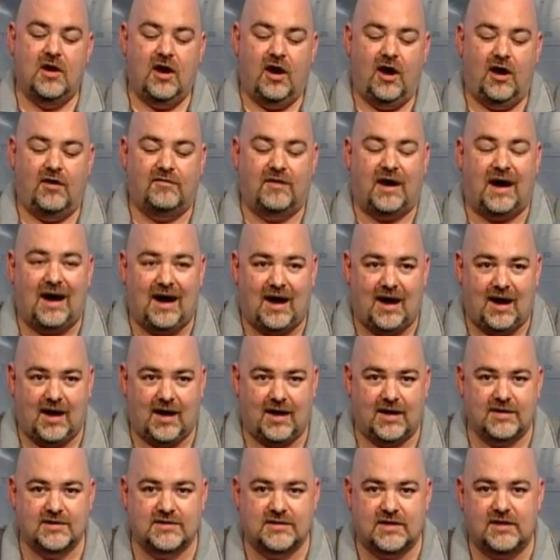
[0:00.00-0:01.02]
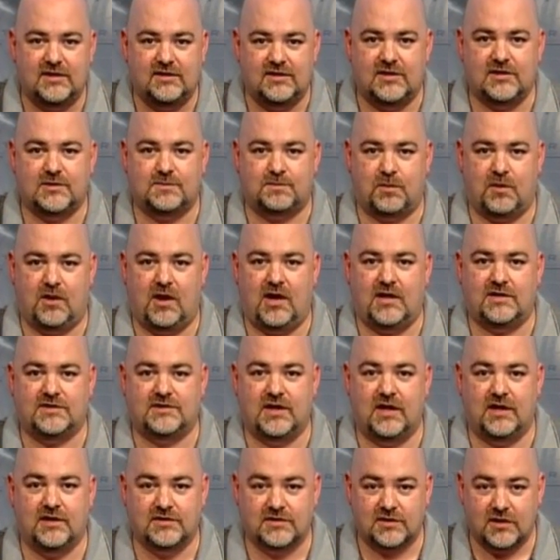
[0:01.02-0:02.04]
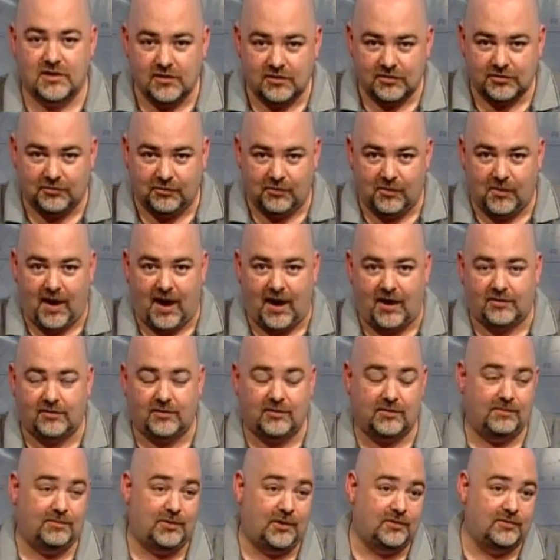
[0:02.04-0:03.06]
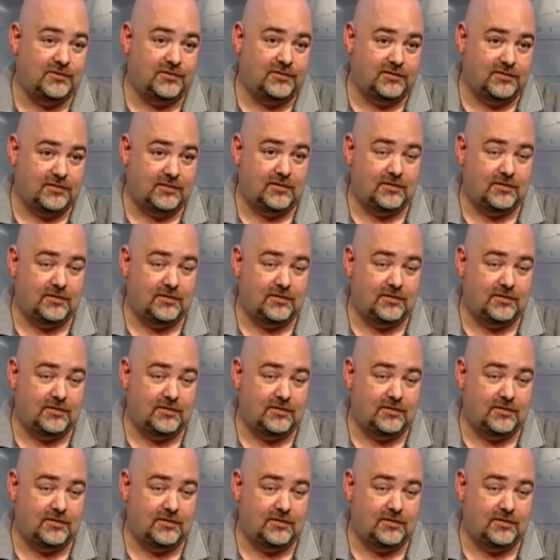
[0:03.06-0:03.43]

of eyes in this process throughout both